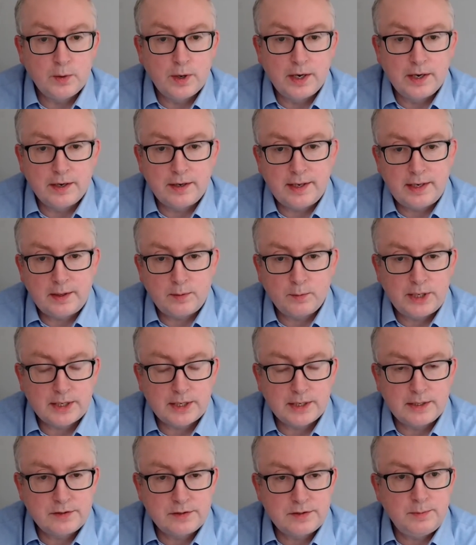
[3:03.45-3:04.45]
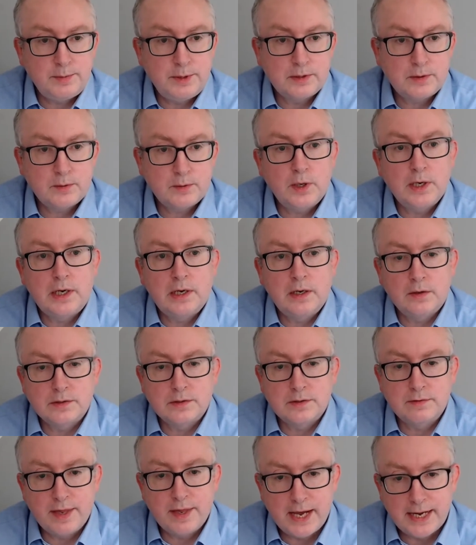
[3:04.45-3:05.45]
And I think we can attribute quite a lot
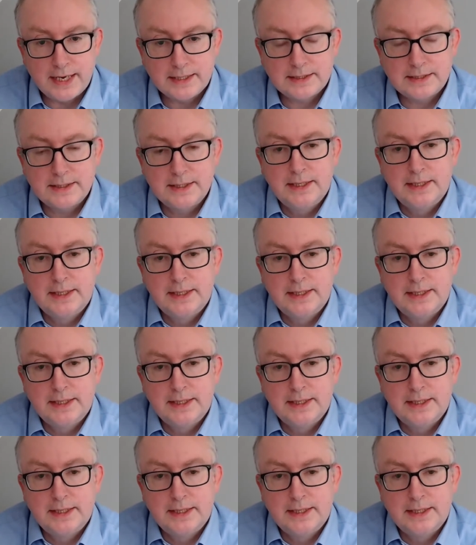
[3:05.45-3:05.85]
of that